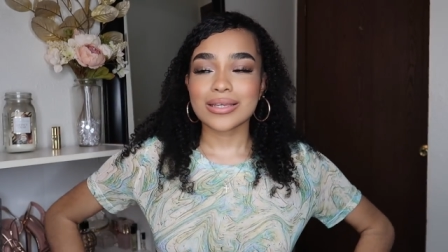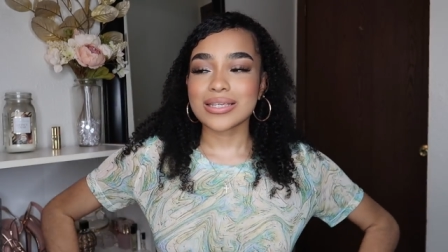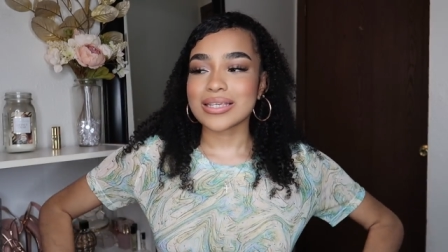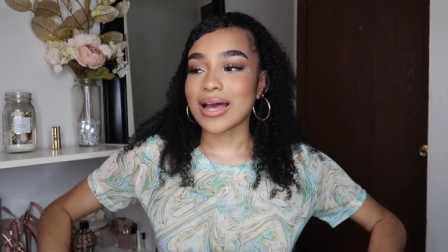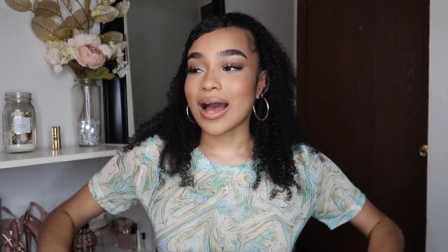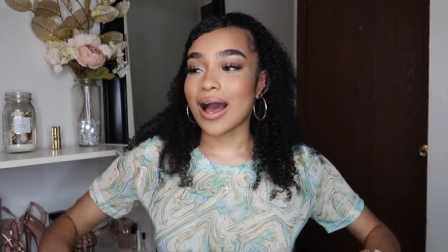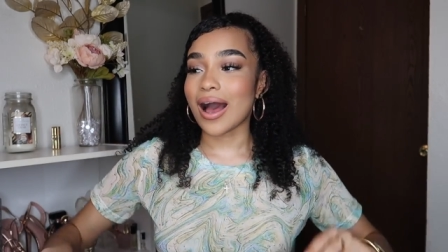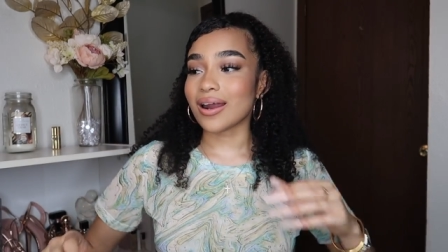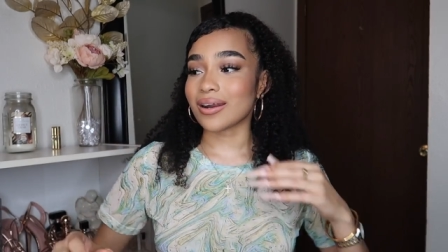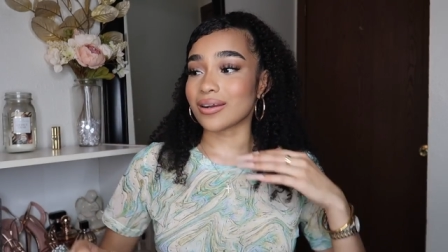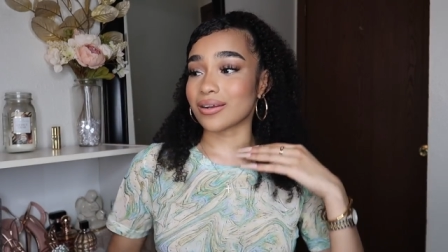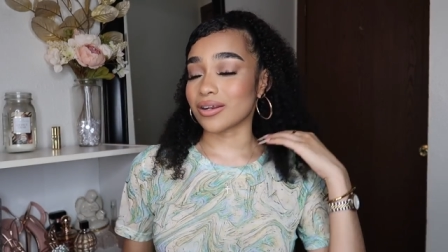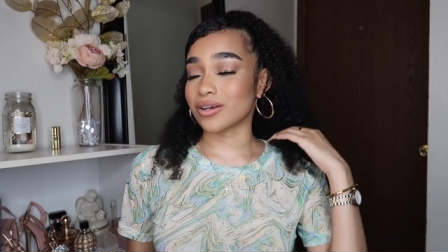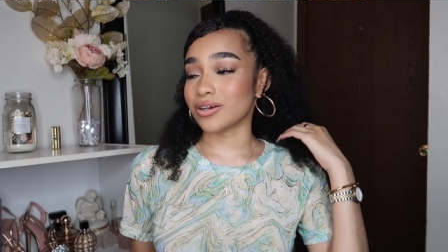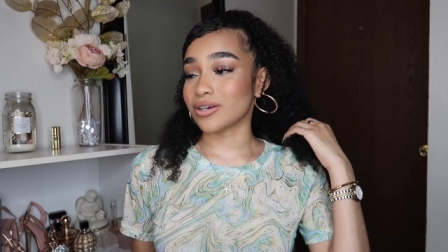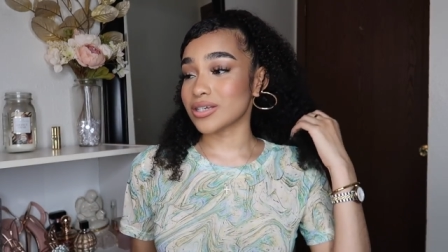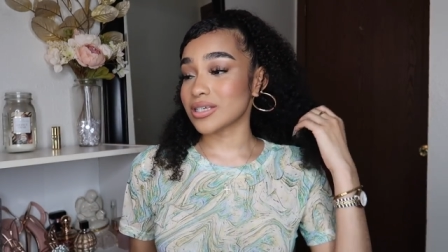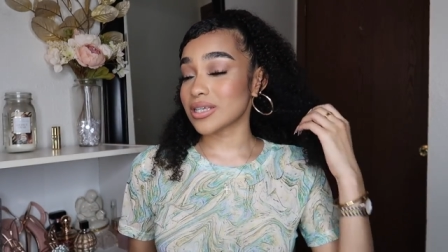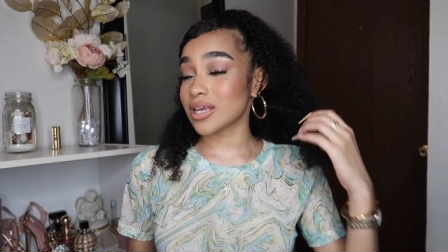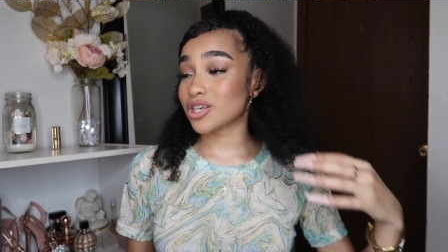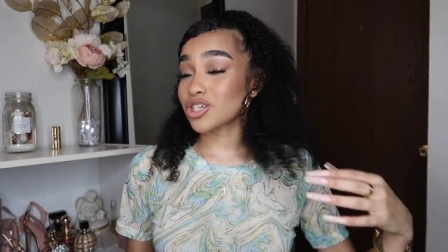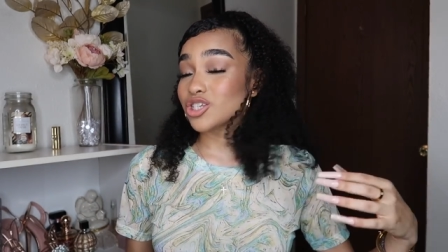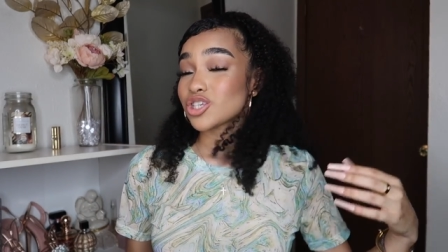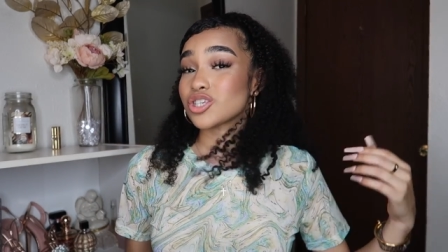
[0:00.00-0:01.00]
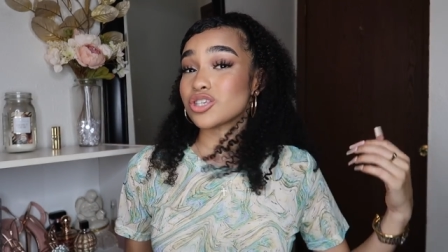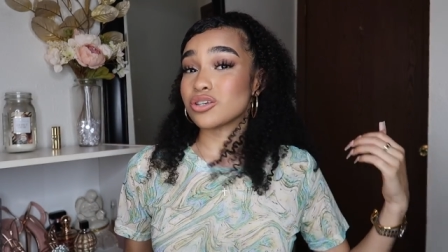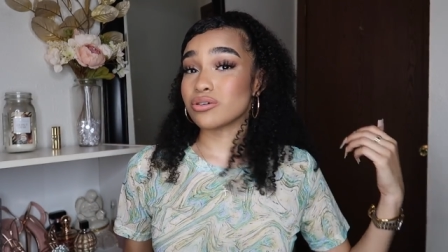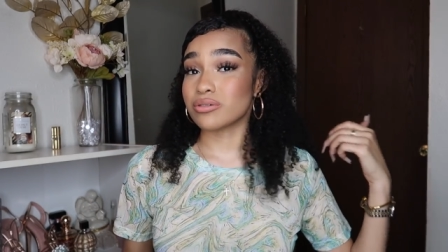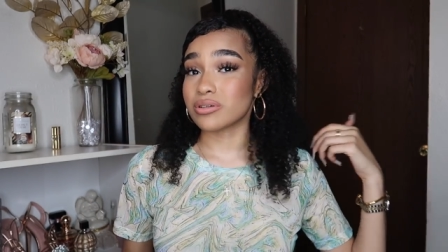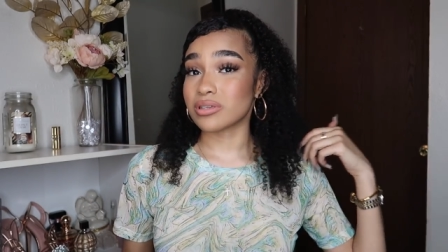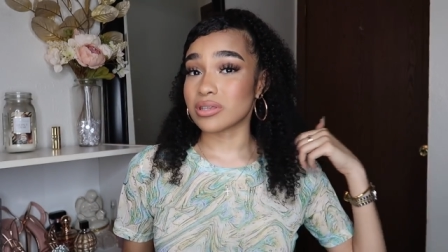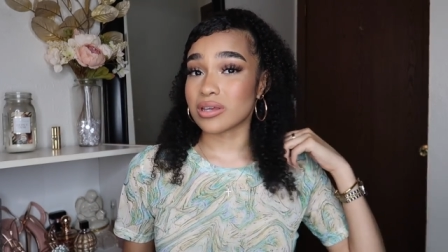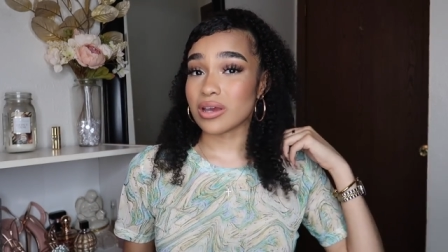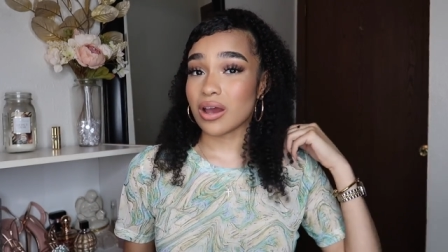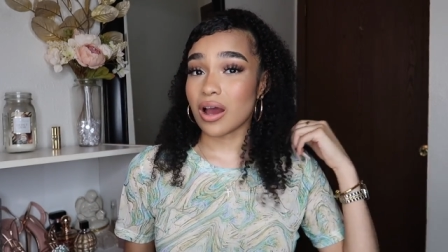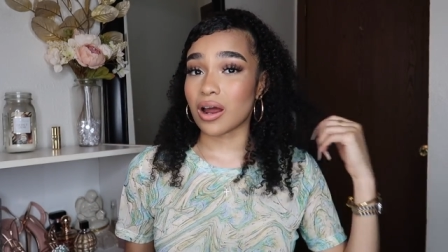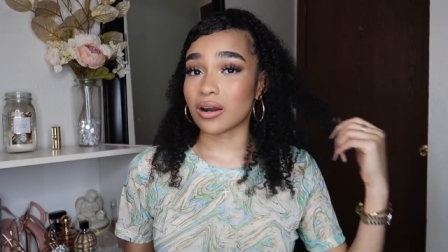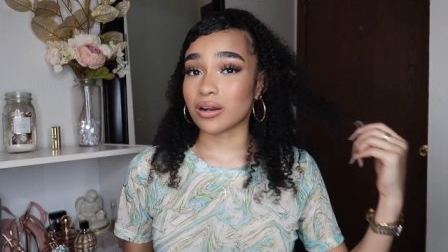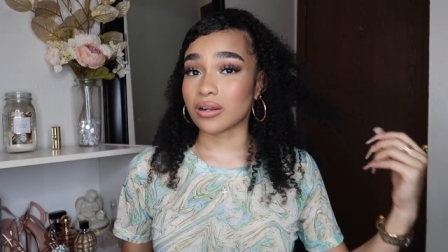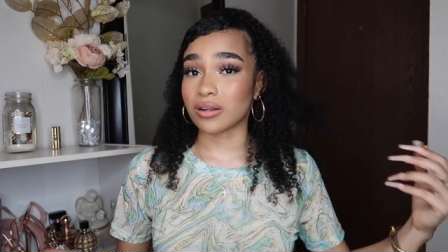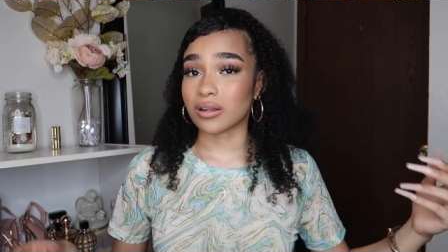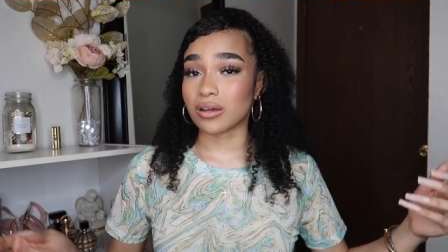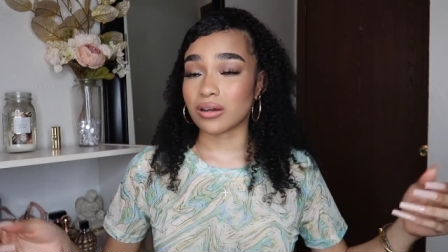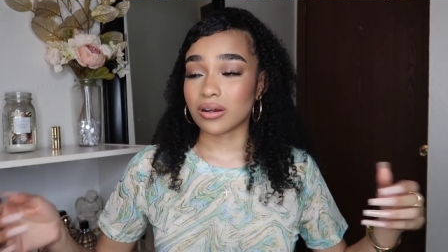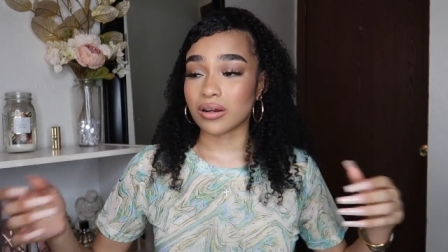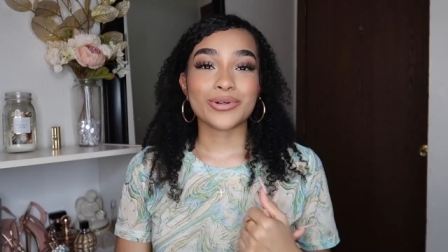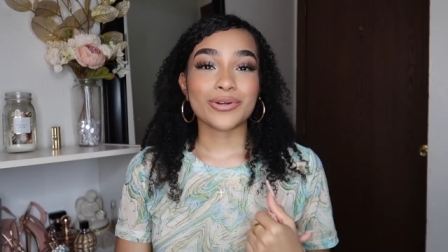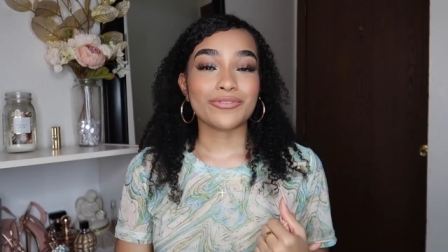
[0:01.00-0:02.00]
it's hot in here it's like seriously hot in
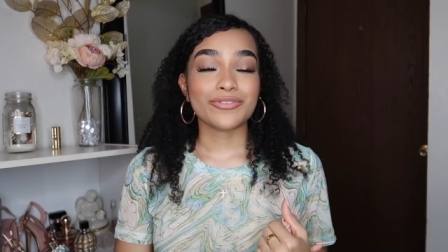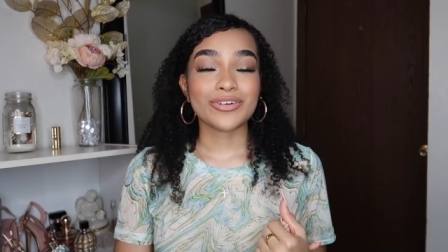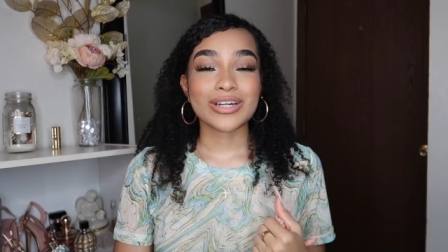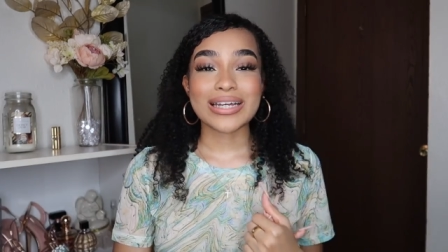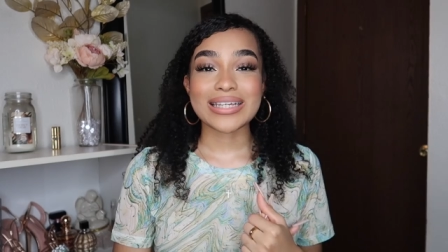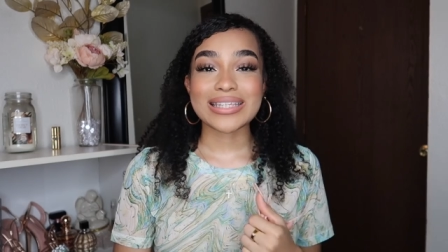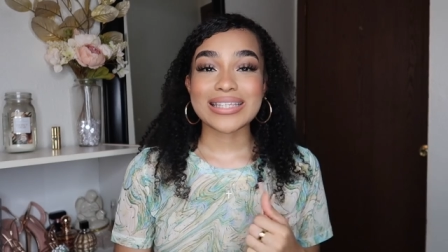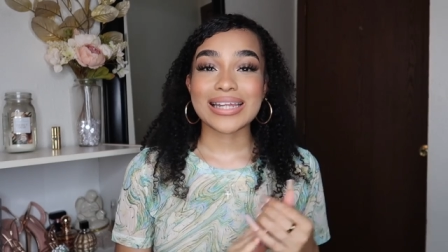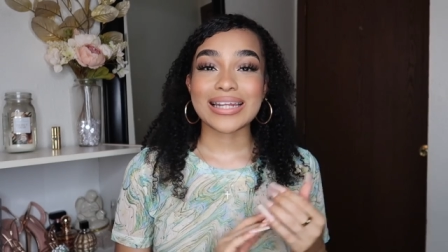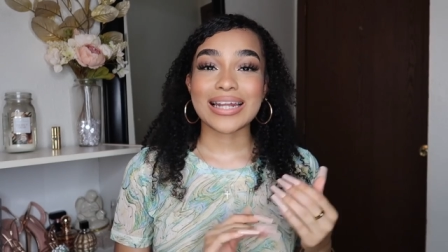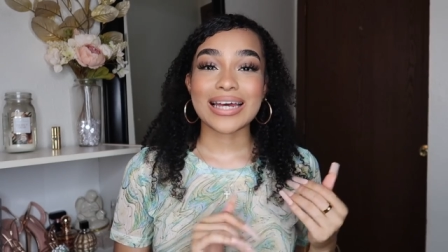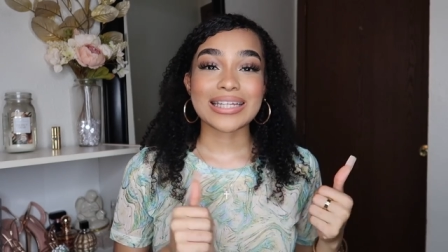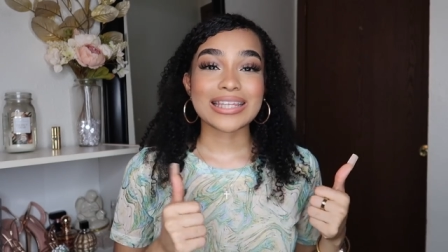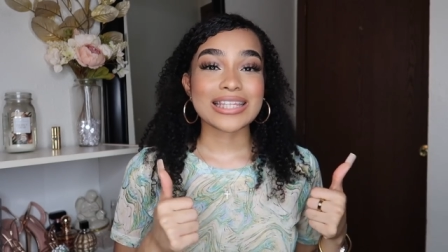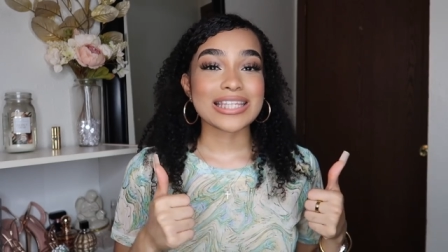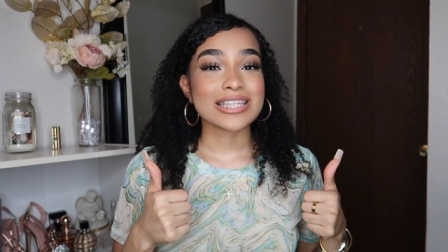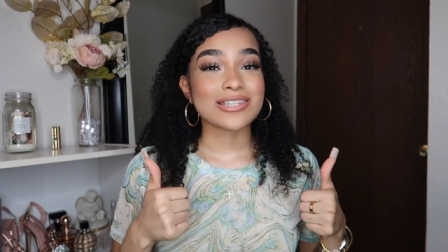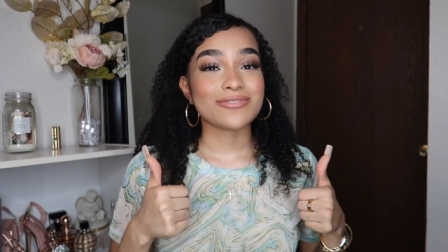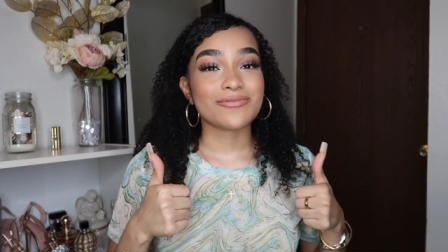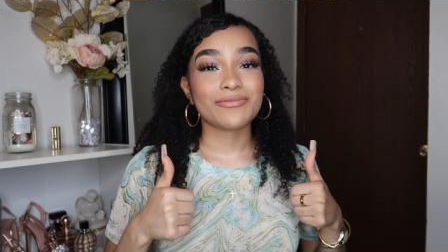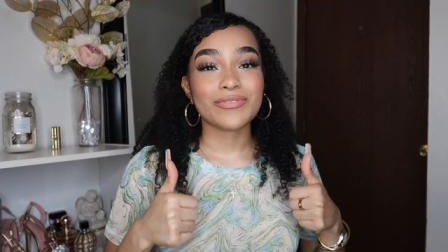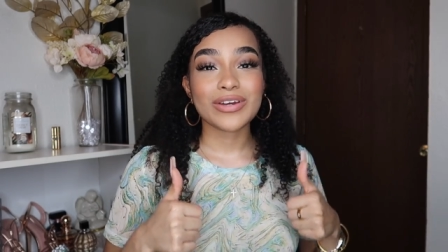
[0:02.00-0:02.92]
here but don't forget to like this